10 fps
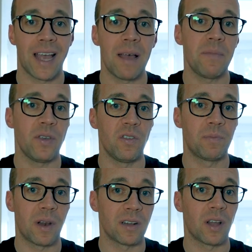can be used
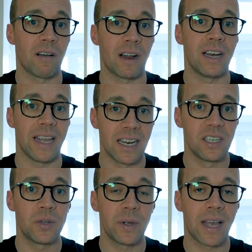plugged directly
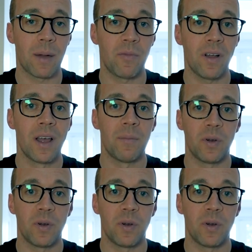into a camera,